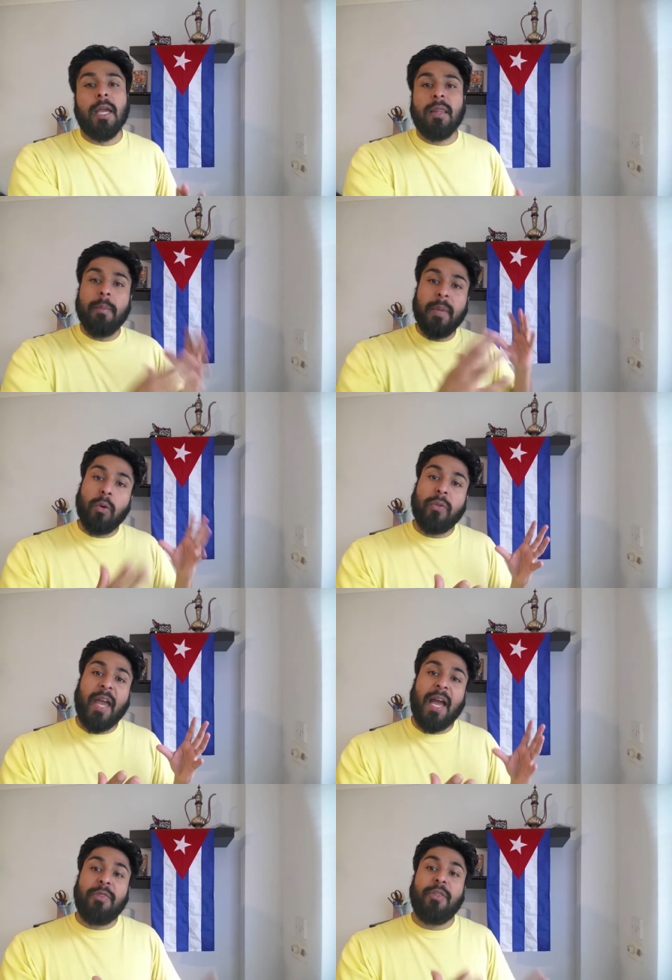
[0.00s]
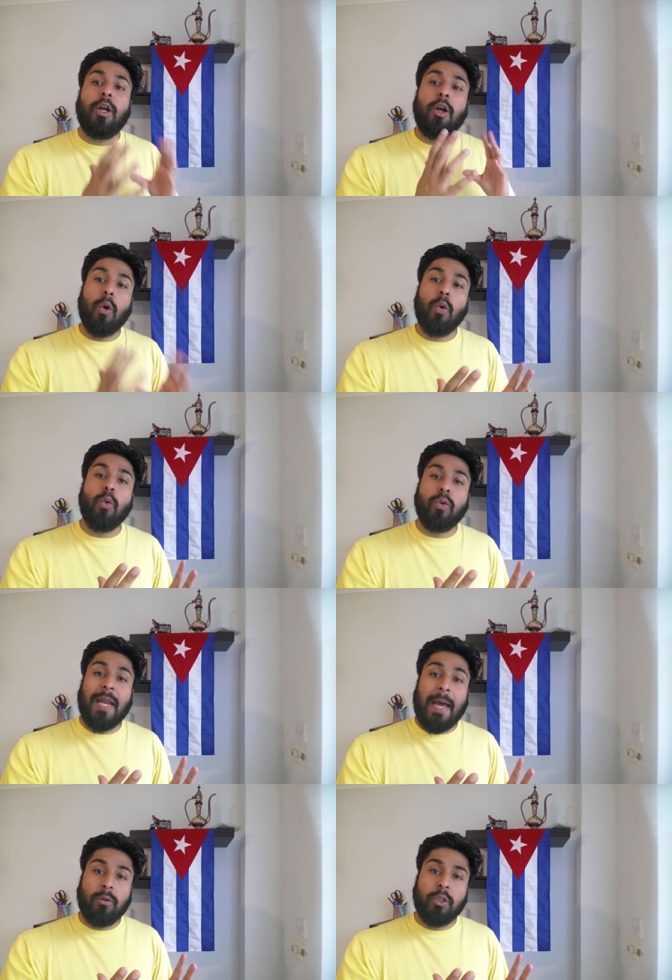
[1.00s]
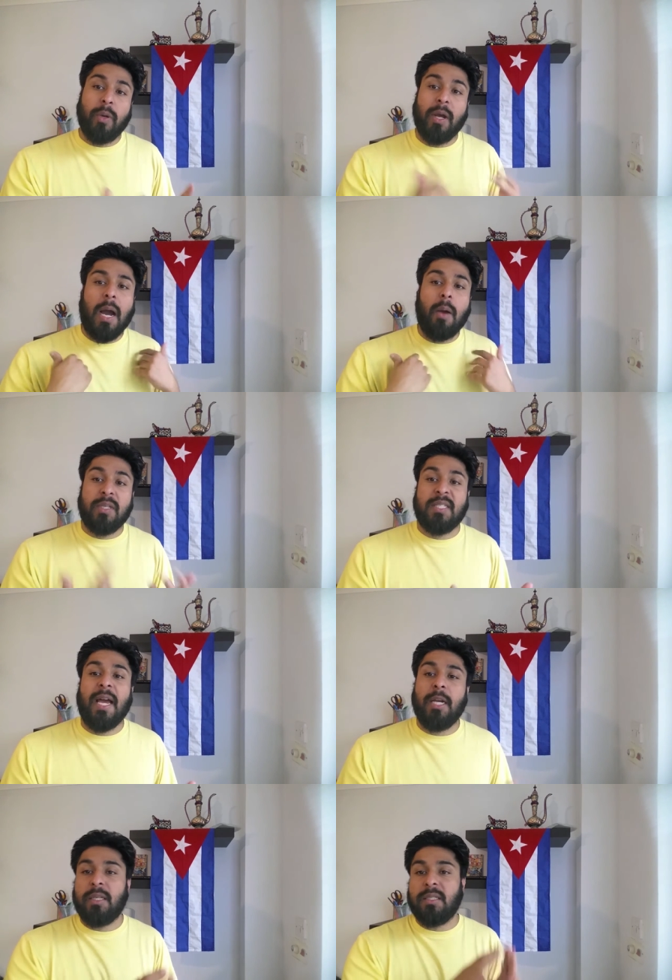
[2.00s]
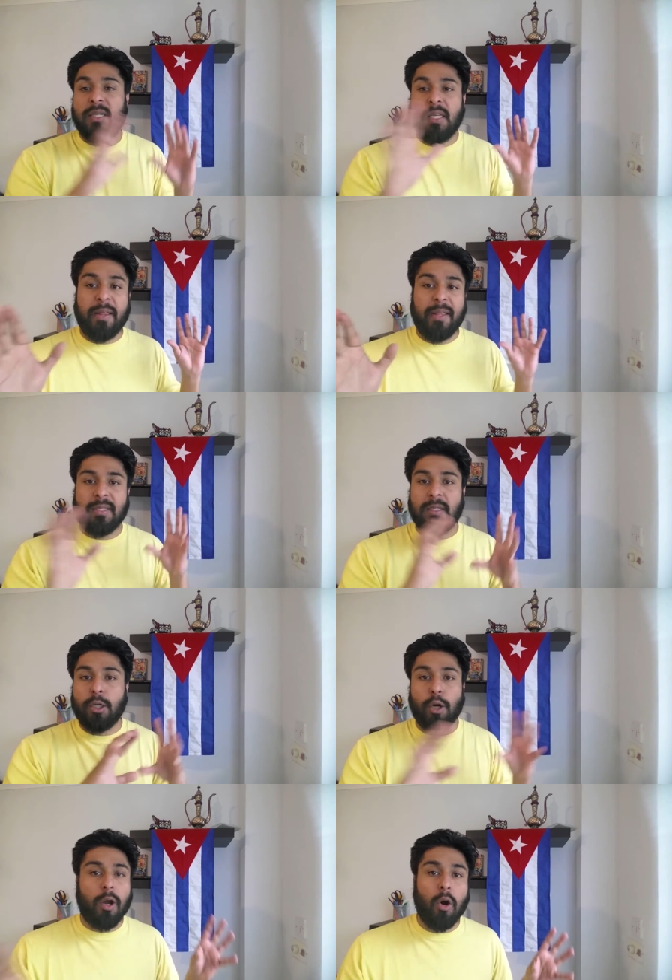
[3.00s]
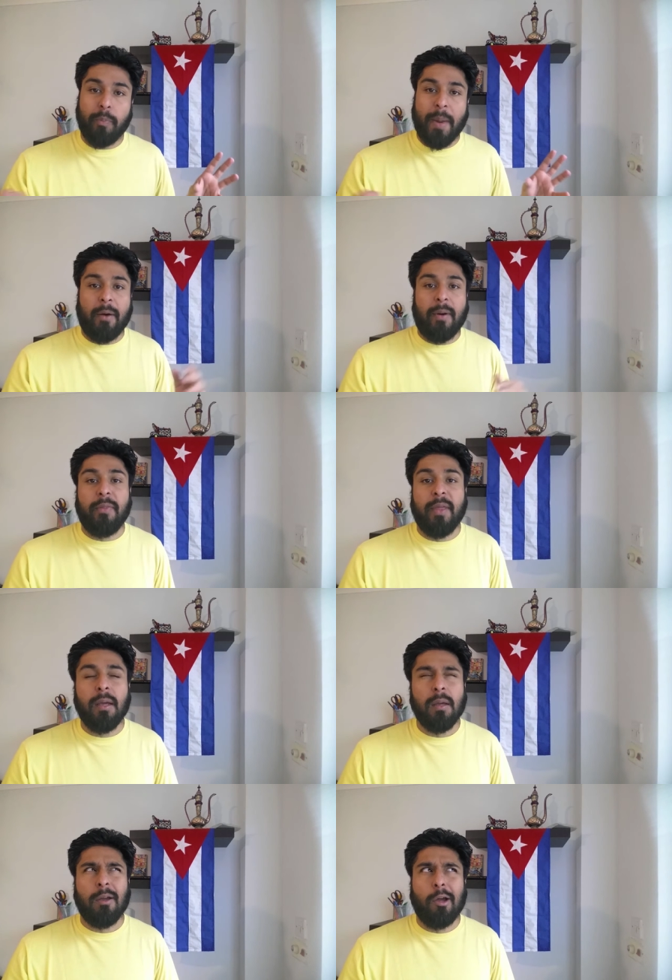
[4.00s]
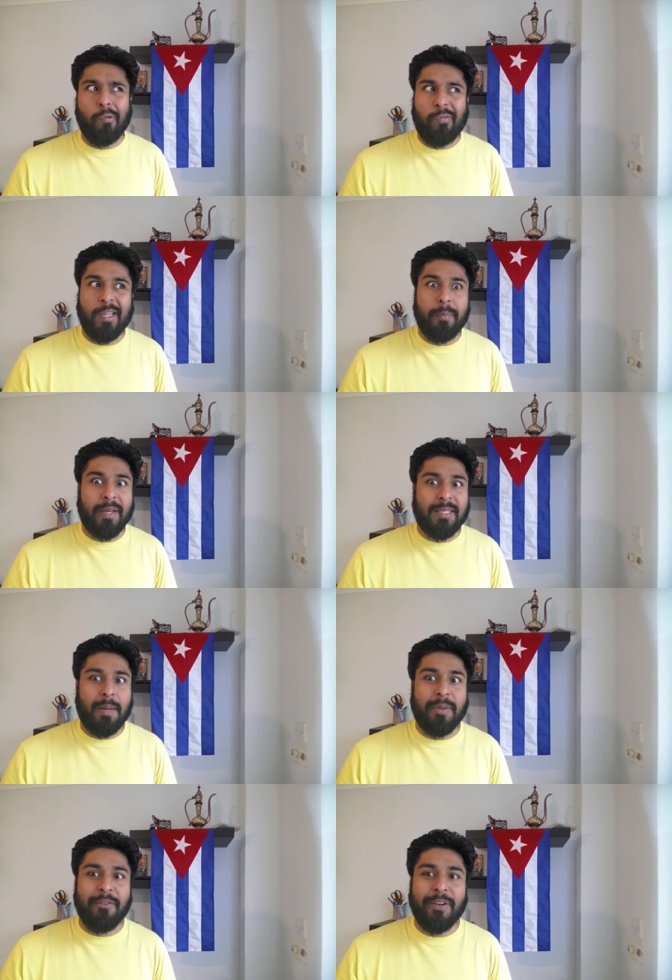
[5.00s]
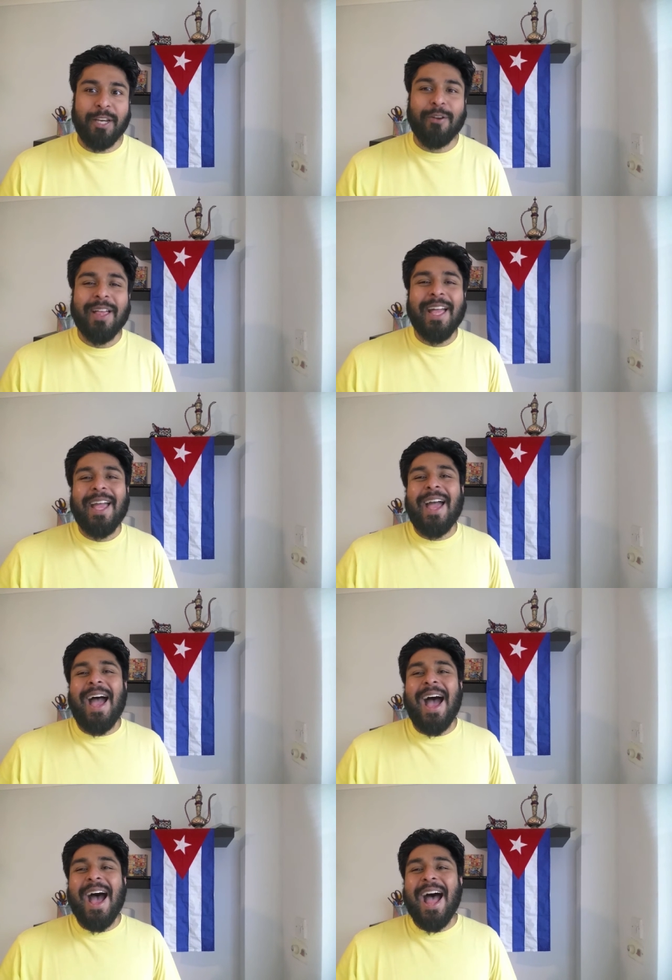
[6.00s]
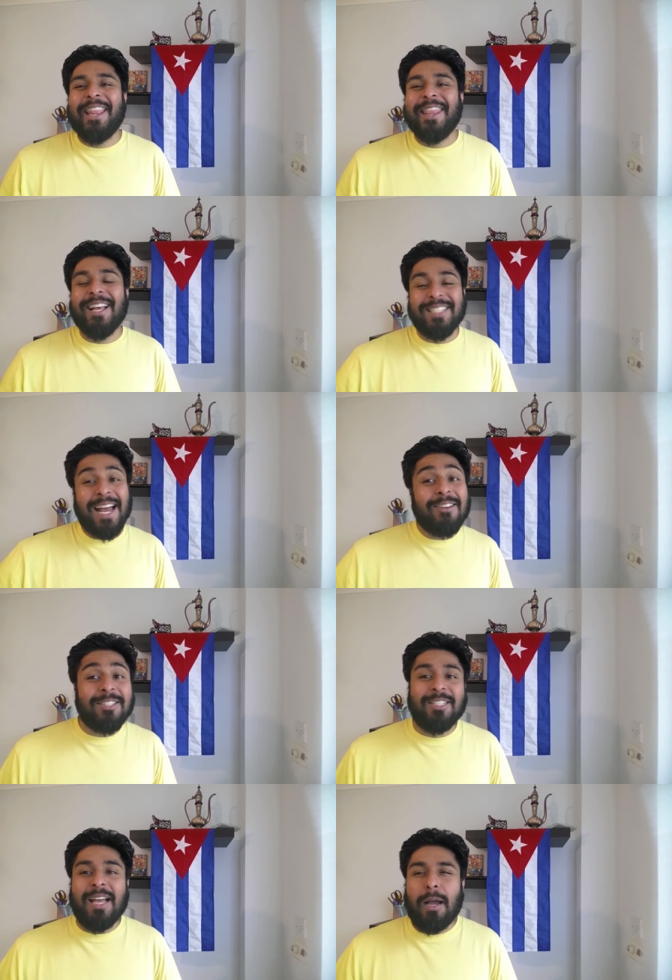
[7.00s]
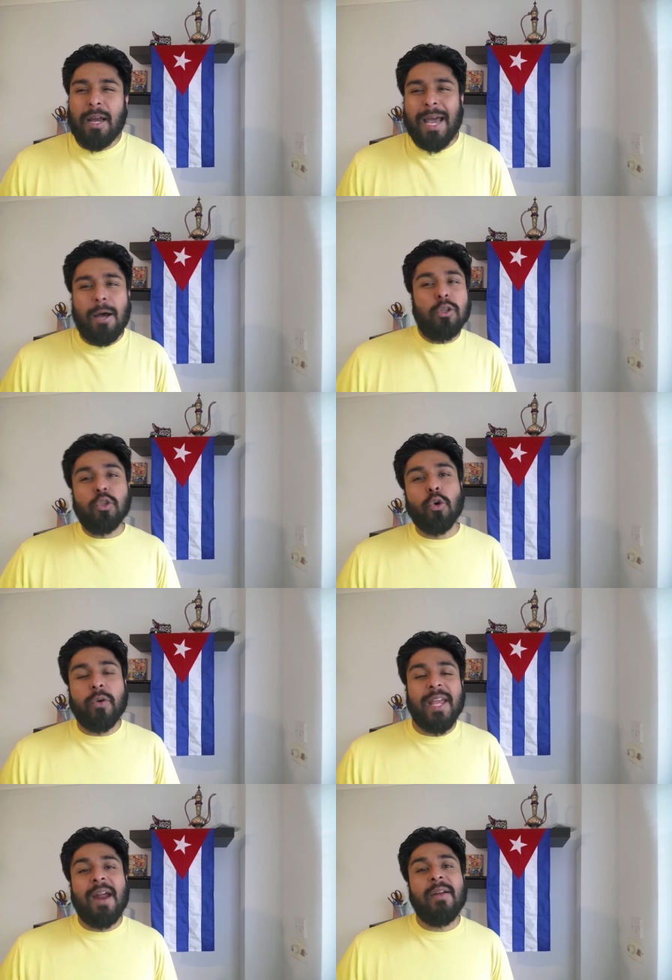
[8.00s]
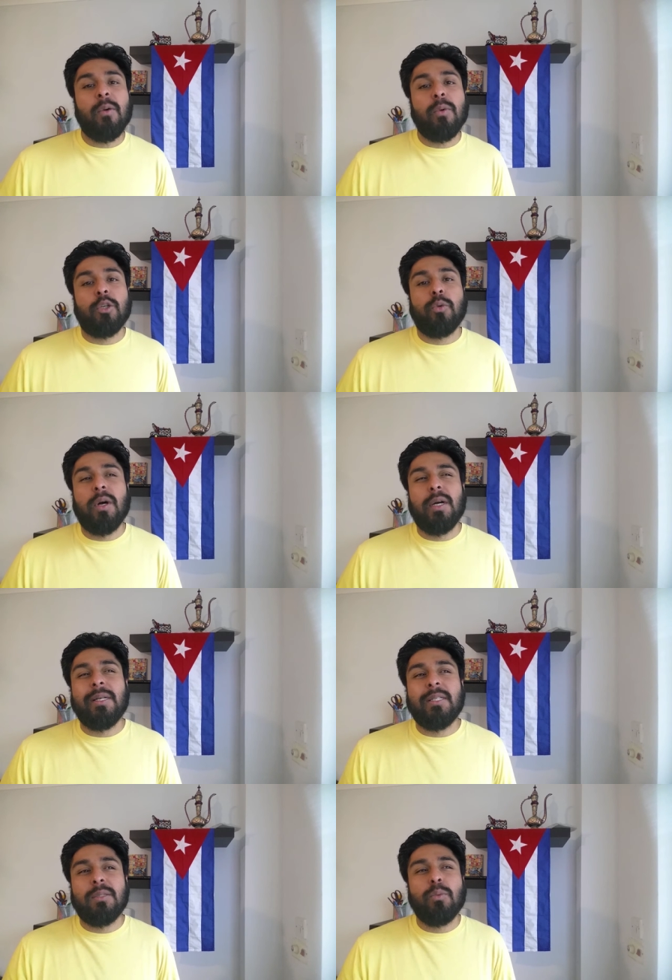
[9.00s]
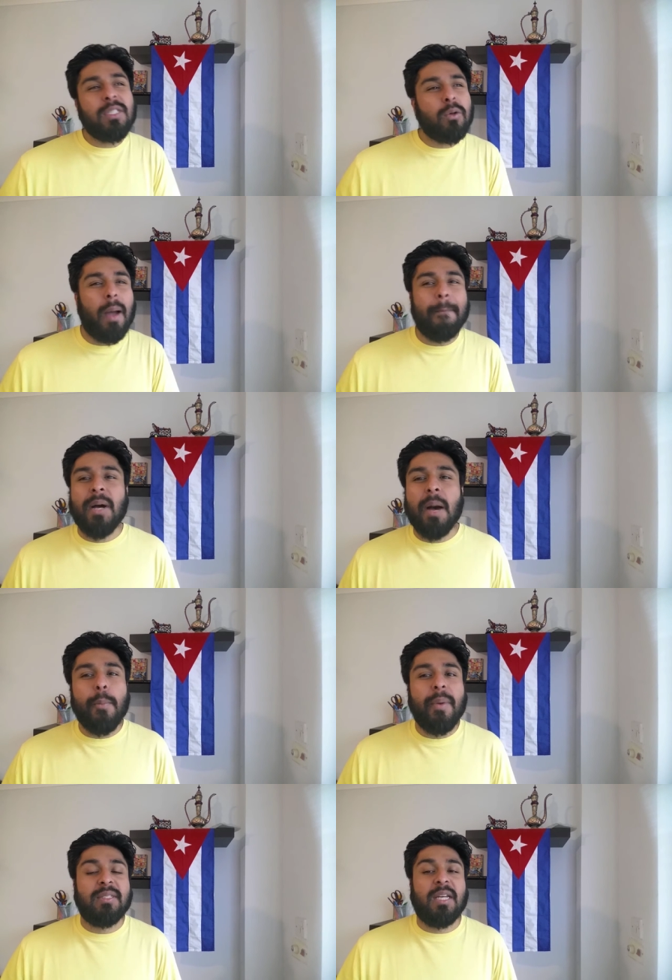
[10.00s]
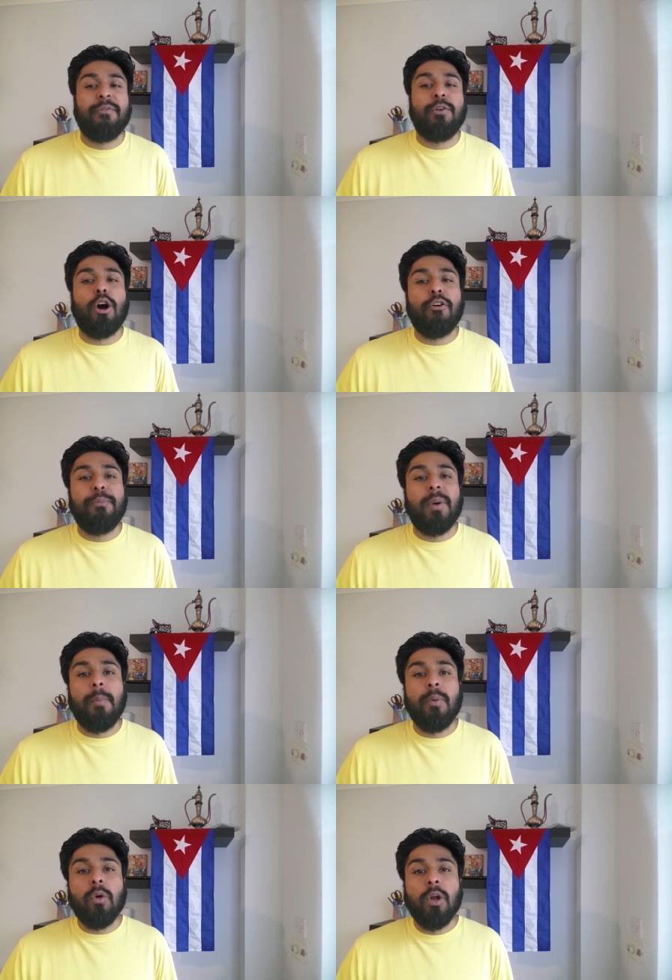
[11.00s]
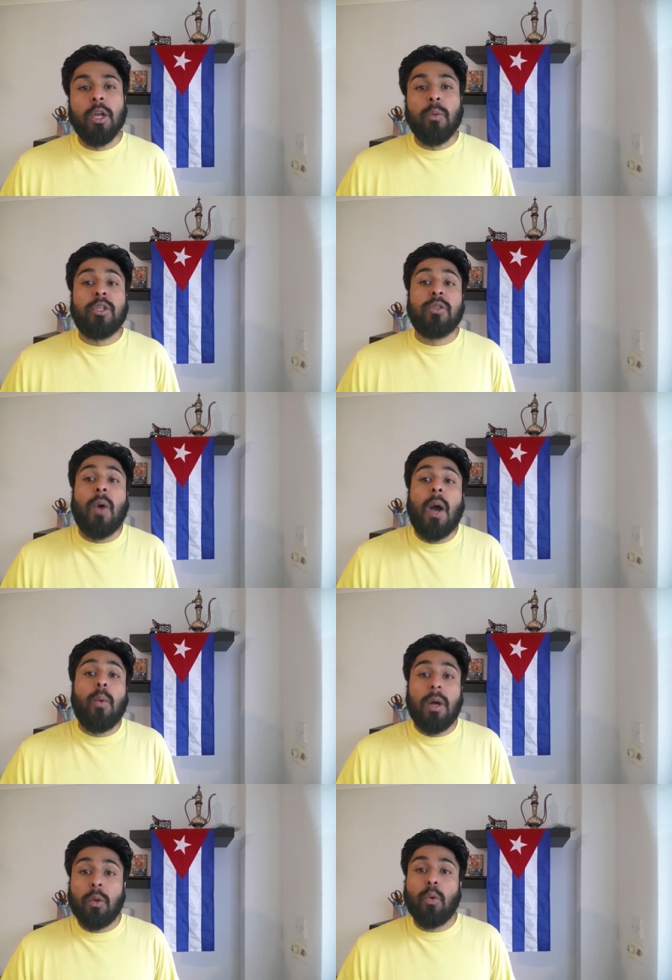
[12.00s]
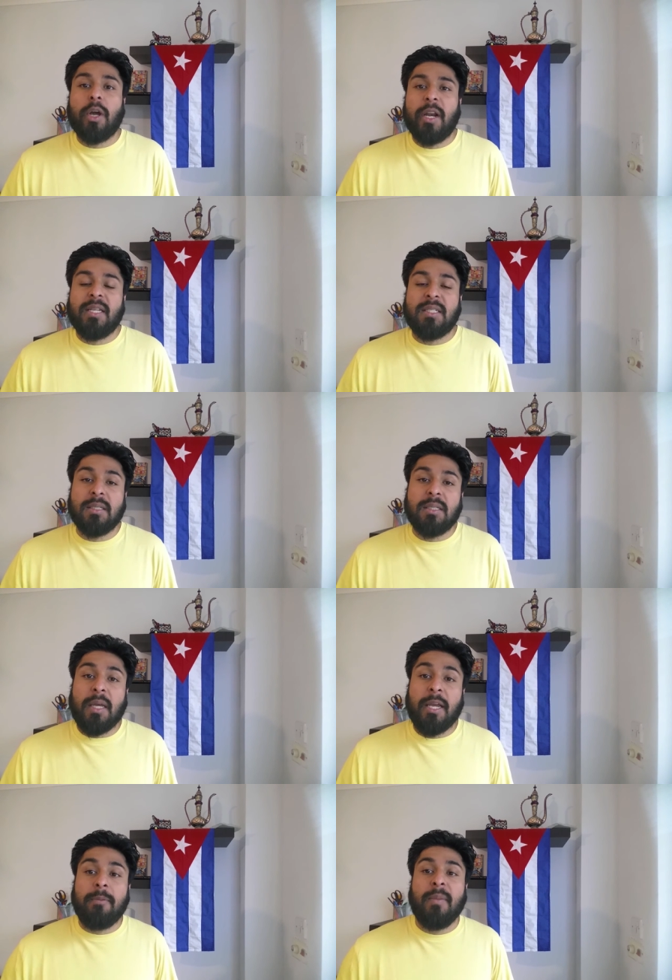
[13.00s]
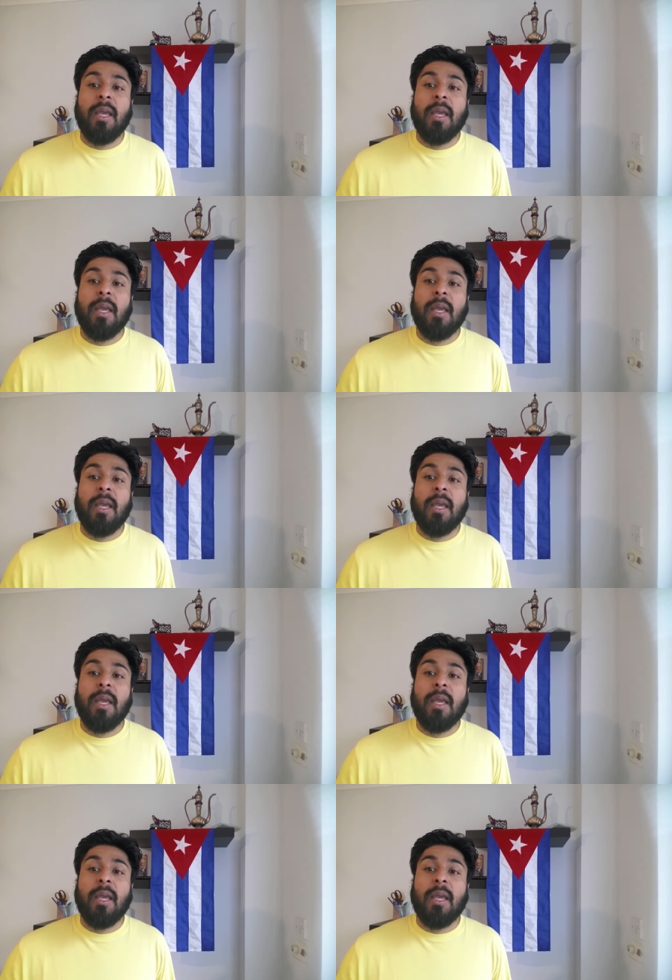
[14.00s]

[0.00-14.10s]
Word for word: In the middle they had the gold lounge where I was sat and you can see that there's you know gold background there. Hopefully it picks it up in the video and there's an out, kind of outdoory area which was wasn't quite purple but it's kind of an off purple which is quite well organized and designed